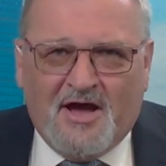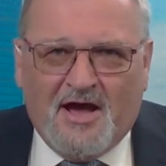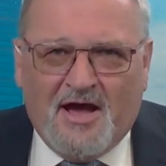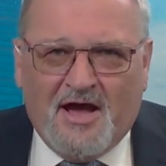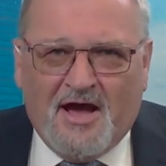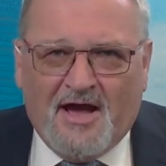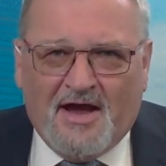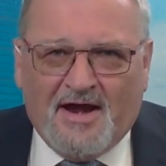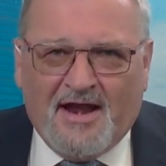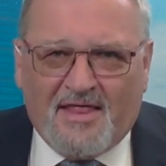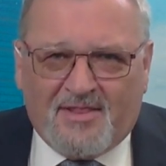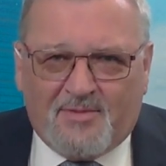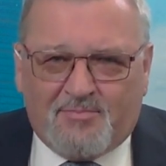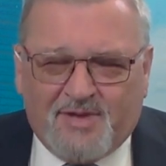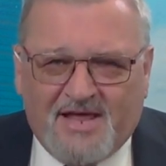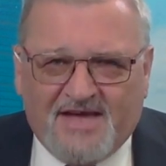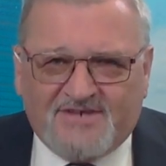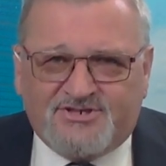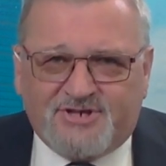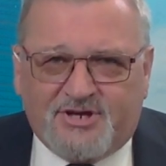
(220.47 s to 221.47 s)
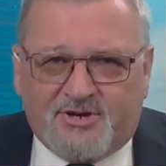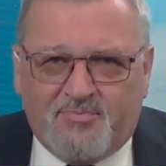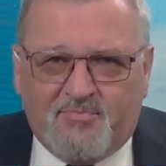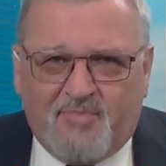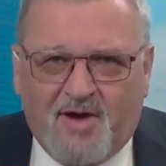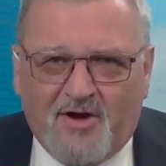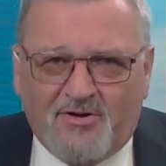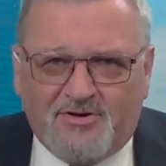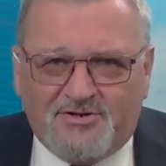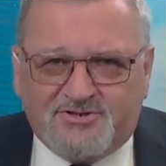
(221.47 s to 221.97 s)
uh, and other plastic
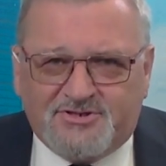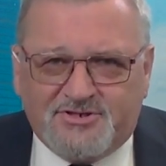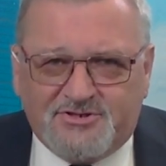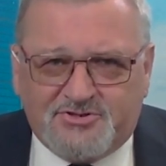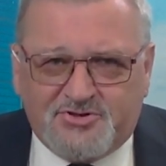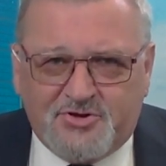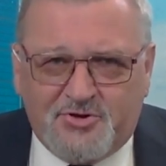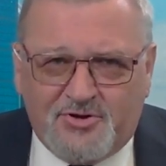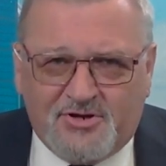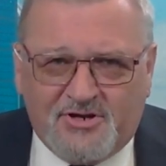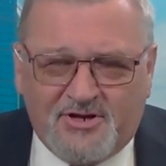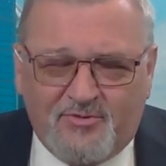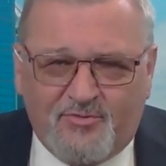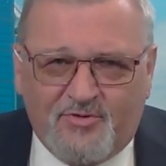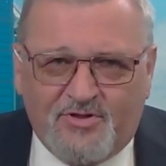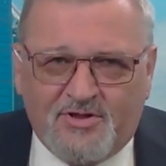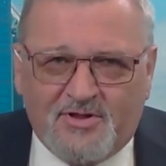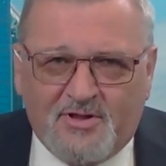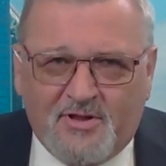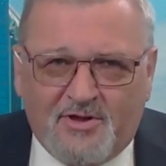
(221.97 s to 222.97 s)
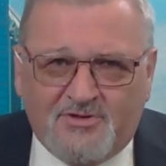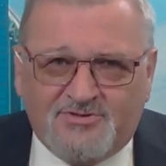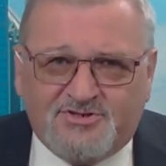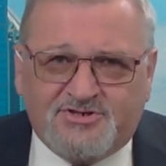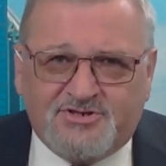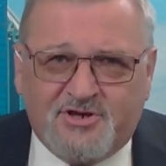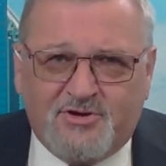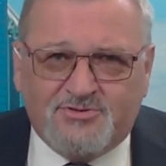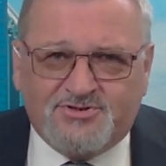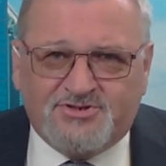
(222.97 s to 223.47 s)
components internally within
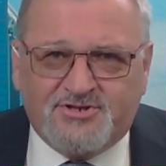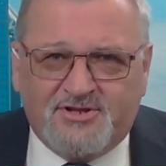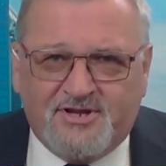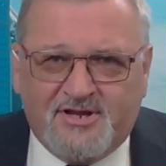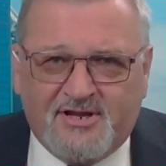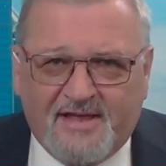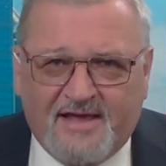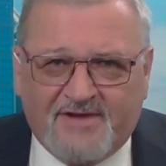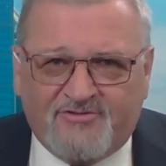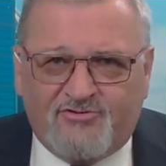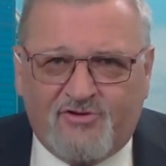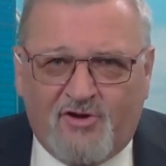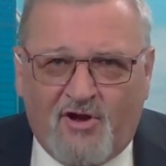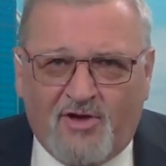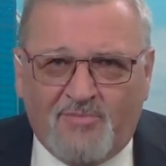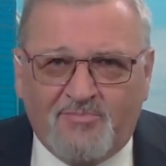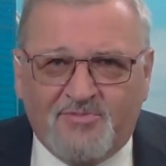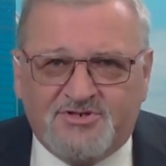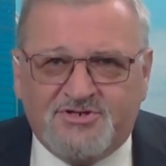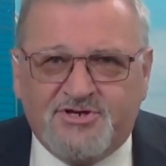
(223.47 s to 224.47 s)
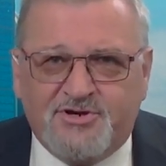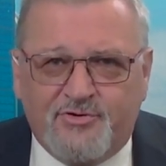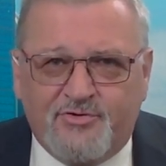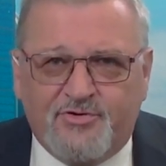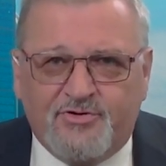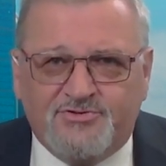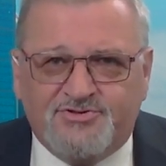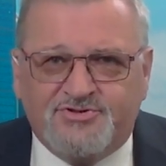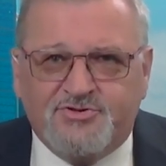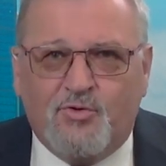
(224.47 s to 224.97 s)
those cells, and the electrolyte
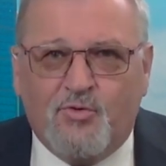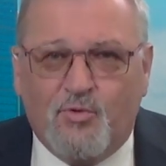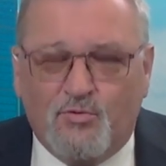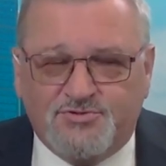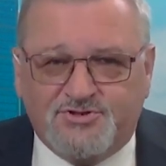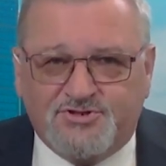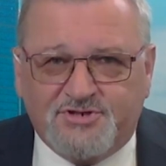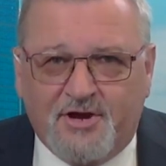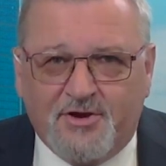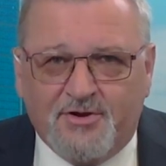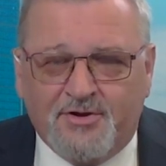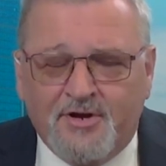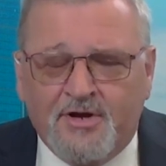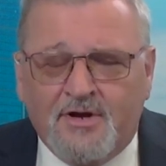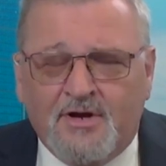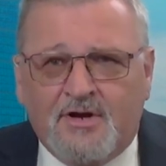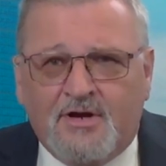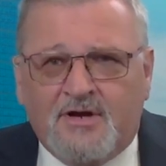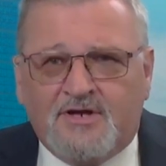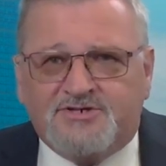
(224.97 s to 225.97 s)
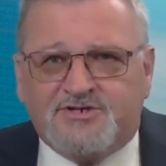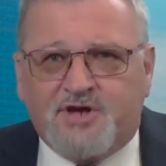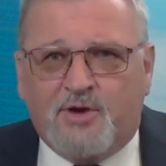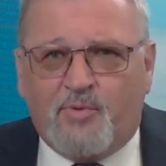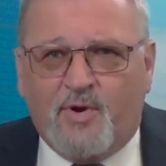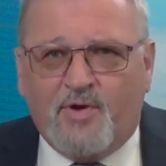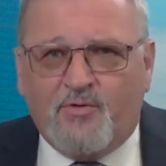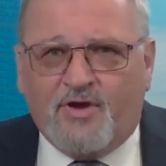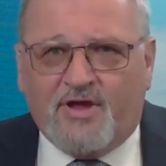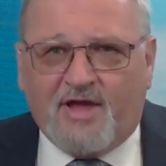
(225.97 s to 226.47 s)
materials also. So
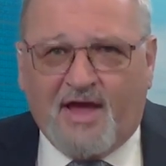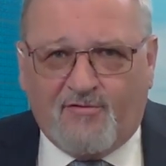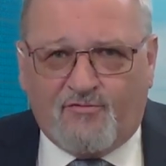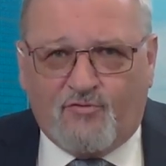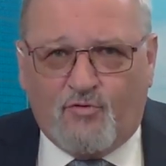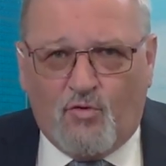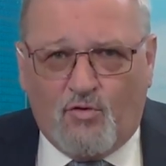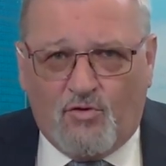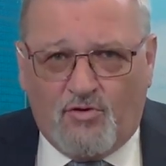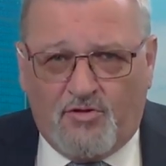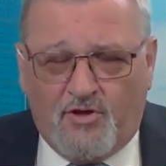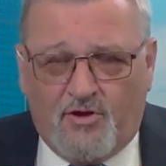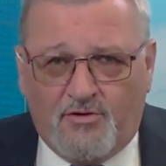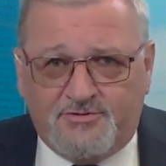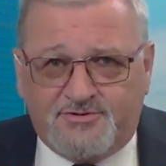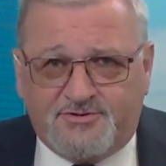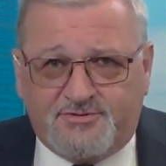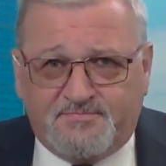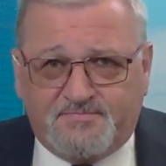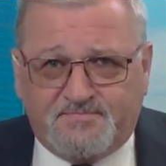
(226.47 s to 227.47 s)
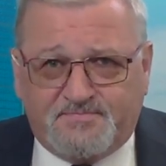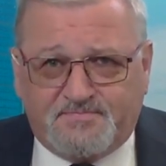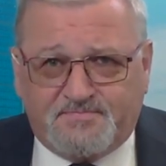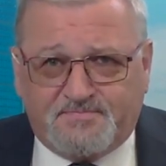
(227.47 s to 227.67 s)
we recover all of those.